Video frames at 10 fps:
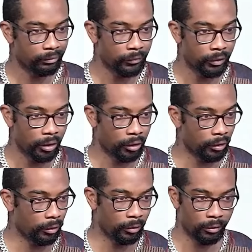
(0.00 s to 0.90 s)
You could
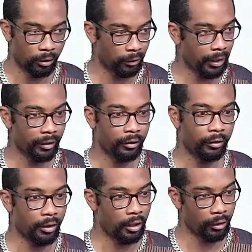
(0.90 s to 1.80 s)
go around in
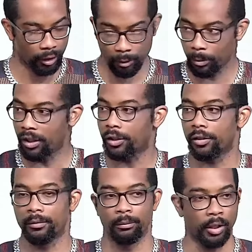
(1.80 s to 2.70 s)
another week,
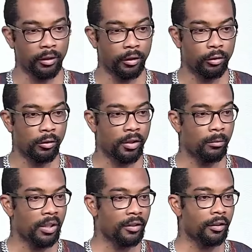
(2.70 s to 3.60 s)
Monday, Tuesday,
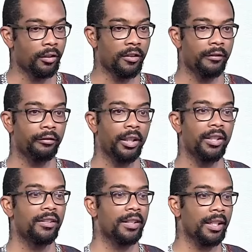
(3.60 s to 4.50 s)
Wednesday, Thursday, Friday,
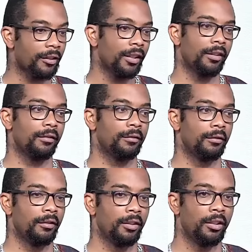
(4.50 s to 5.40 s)
Saturday.
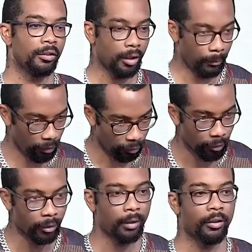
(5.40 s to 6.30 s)
Come, at,
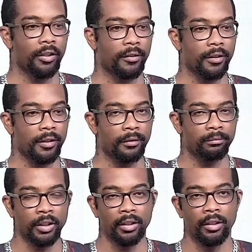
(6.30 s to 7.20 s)
come another Sunday.
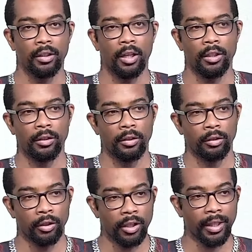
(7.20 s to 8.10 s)

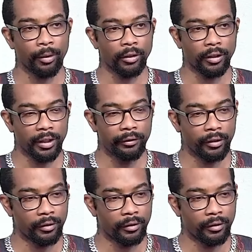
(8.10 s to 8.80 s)
God, I'm not delivered.